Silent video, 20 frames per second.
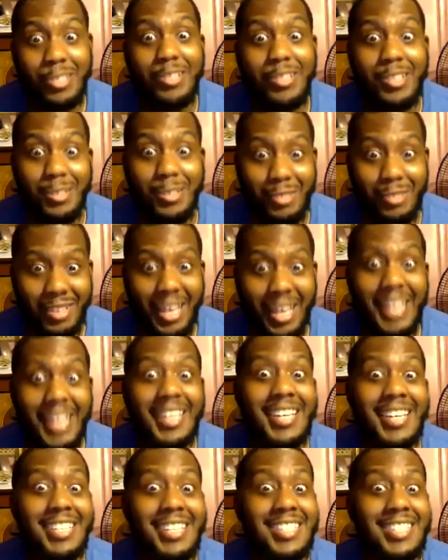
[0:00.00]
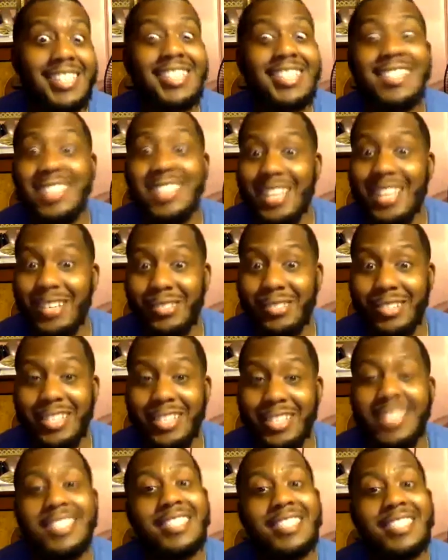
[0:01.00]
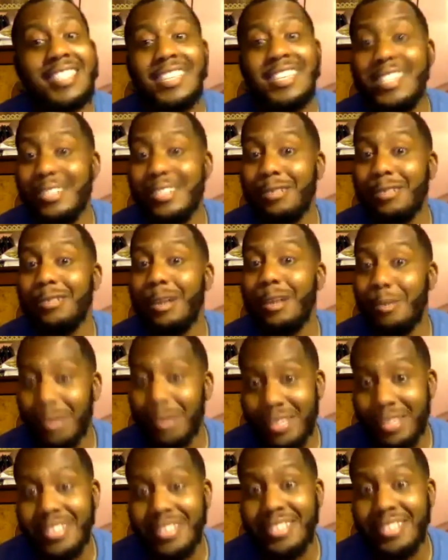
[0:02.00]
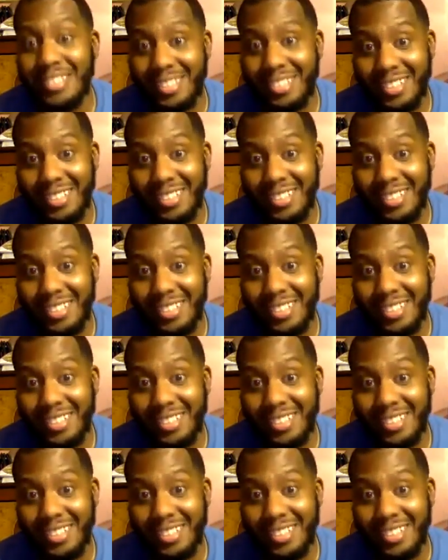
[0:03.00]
took him to like get to this level, and he's still low key,